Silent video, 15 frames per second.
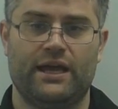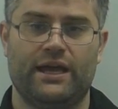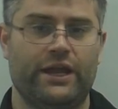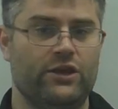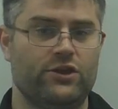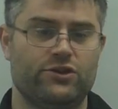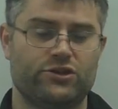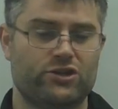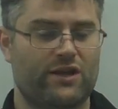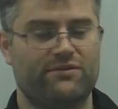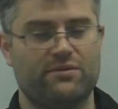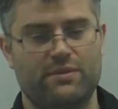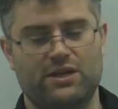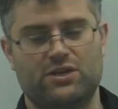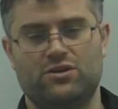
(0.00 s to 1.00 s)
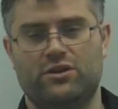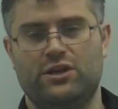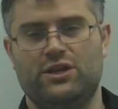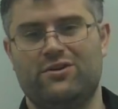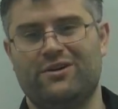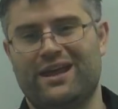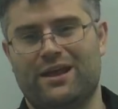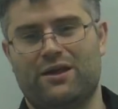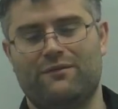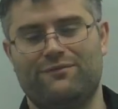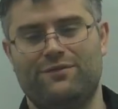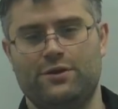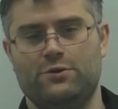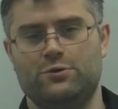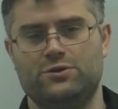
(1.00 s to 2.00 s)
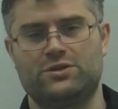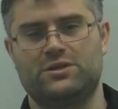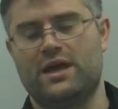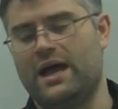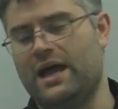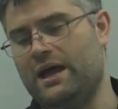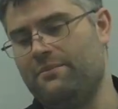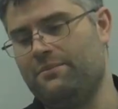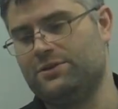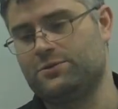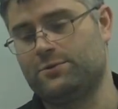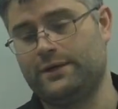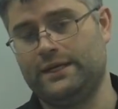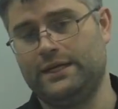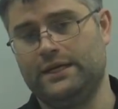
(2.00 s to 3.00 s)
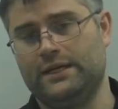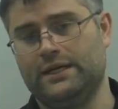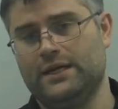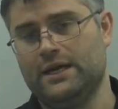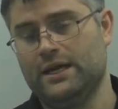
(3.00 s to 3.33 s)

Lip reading: and you just have to make sure you don't get confused between